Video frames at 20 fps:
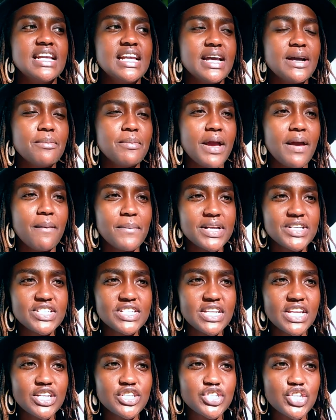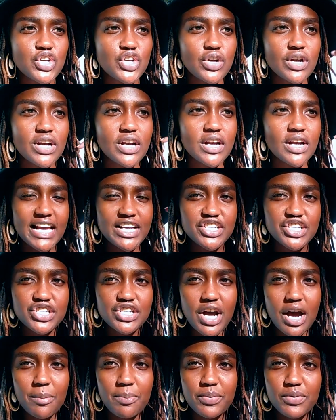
like my imagination sharp.